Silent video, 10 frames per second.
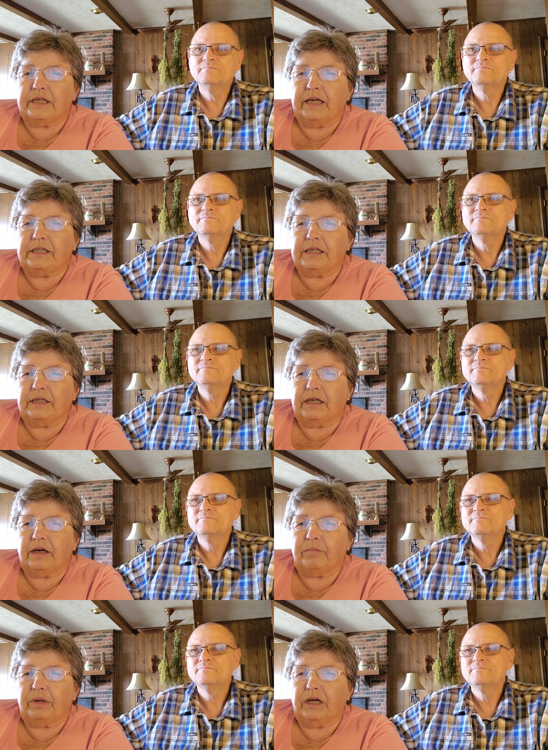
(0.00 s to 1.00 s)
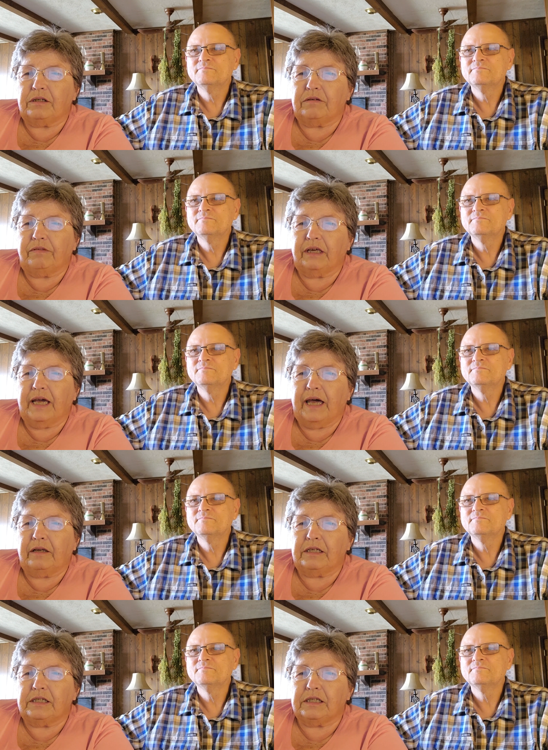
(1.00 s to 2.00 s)
Speaker 1: that is in them, because of the
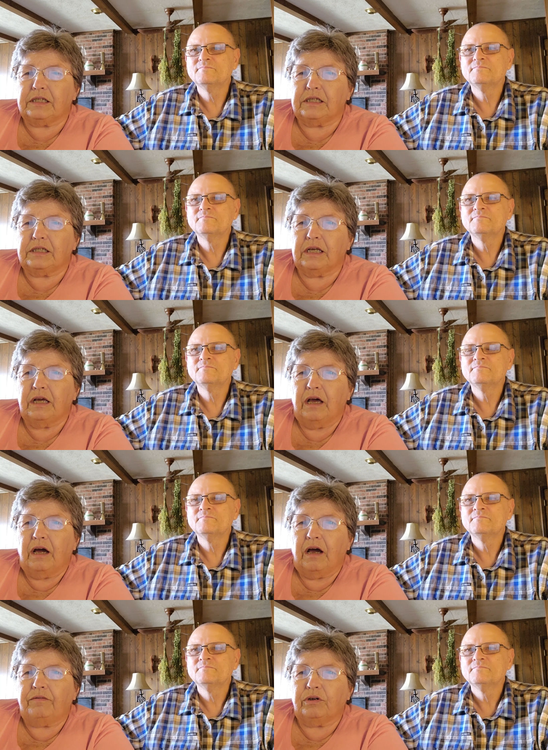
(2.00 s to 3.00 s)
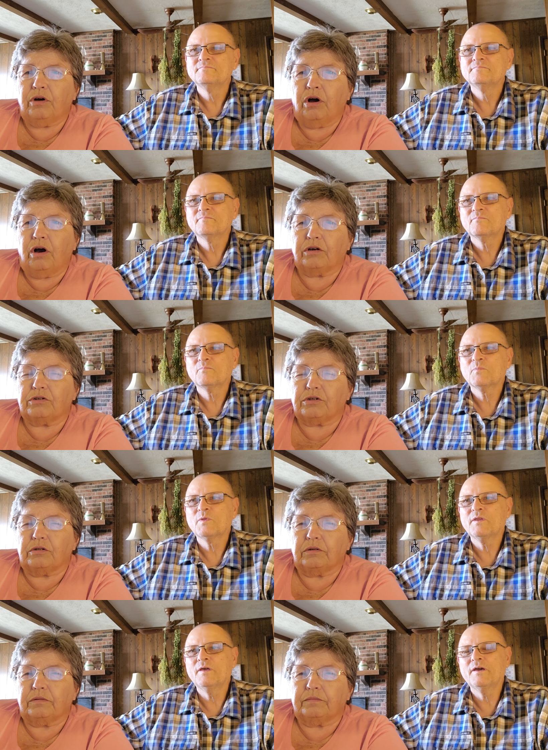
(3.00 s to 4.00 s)
callousness of their
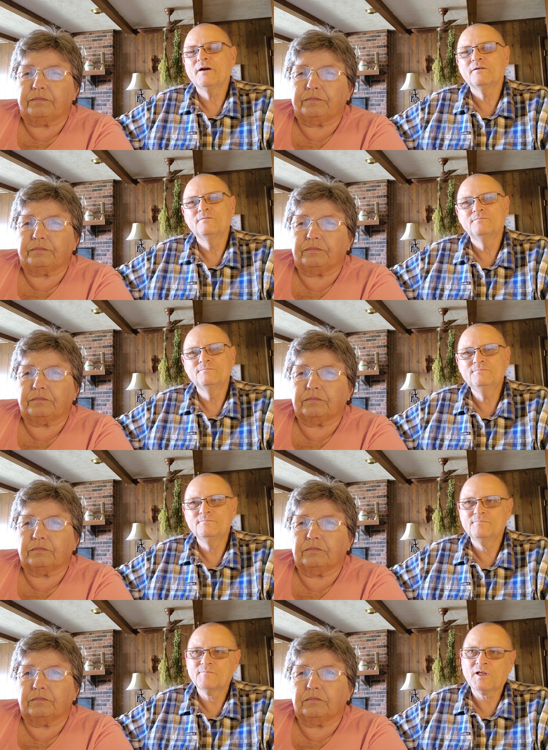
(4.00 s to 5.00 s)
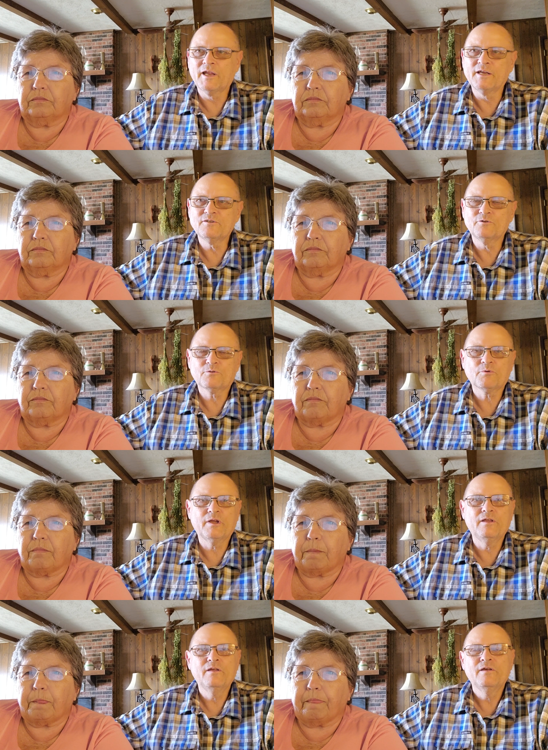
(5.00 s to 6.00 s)
hearts. Yeah.
Speaker 2: Galatians
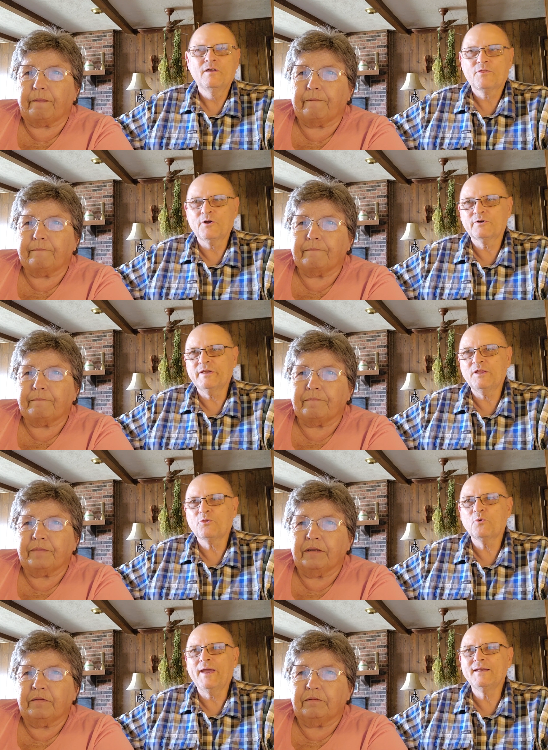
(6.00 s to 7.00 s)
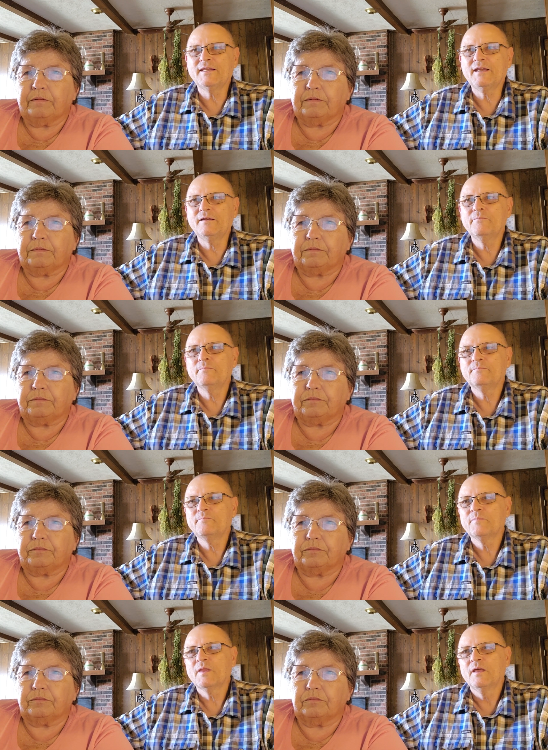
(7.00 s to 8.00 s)
3 13 through 18.
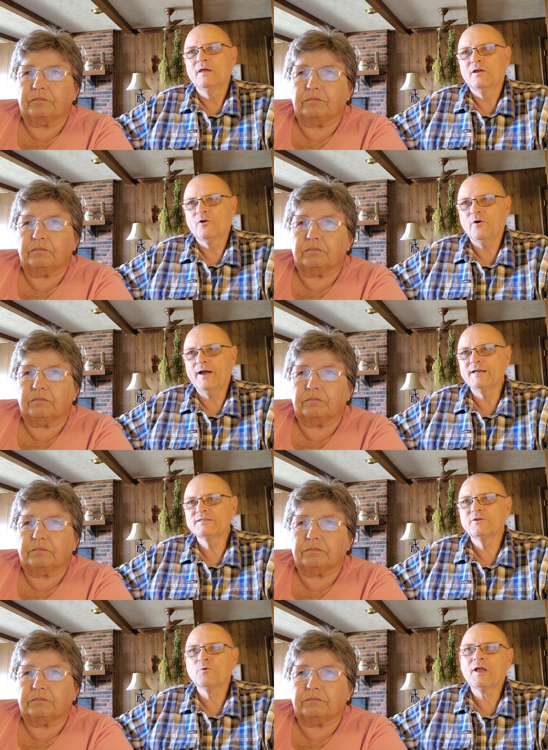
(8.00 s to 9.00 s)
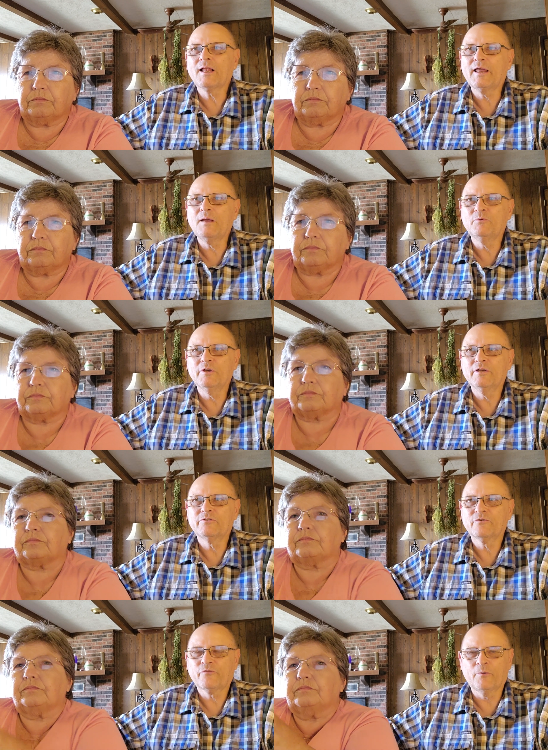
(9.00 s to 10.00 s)
Christ reclaims
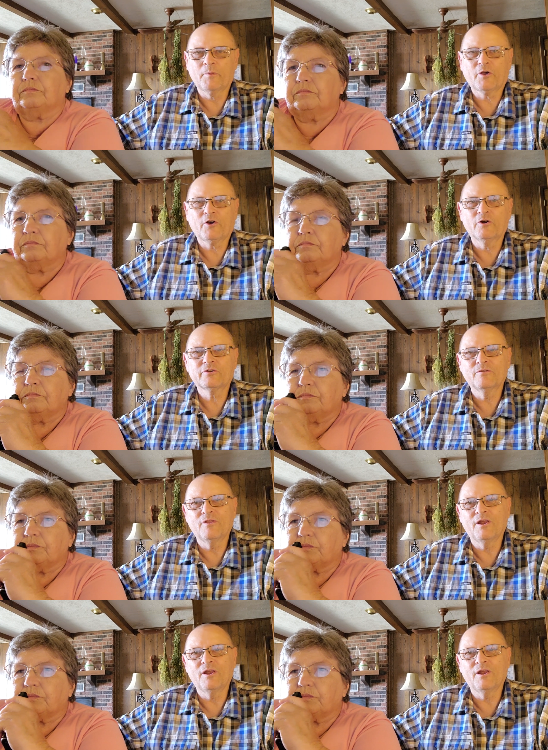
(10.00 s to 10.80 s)
us from the curse of the